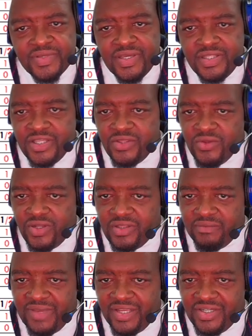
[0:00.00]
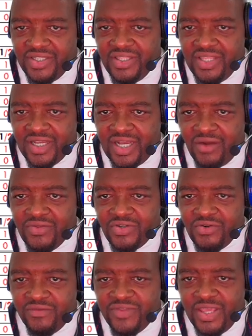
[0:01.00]
He did not mention the
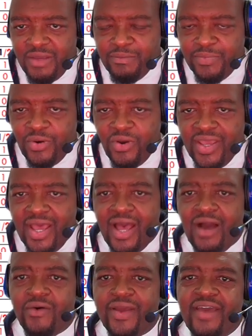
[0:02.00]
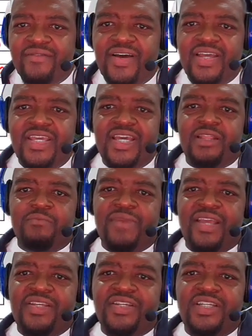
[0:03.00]
country of the employer. However, he had
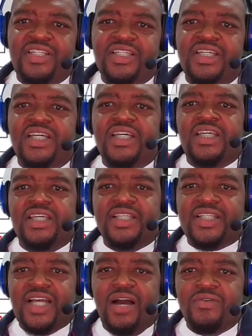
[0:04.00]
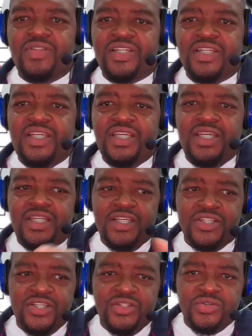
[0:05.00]
mentioned his country in
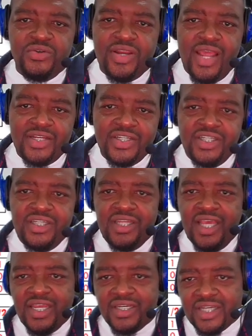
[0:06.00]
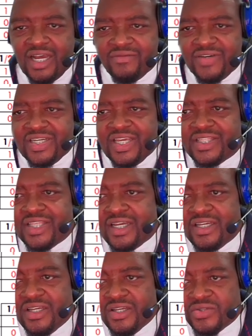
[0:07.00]
his introduction and cover
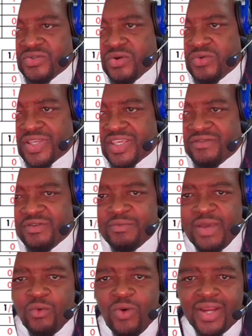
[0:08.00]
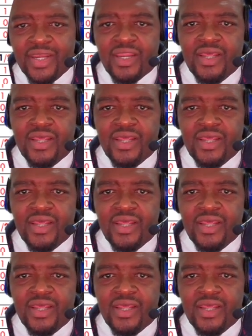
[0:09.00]
letter. So we give him a 1.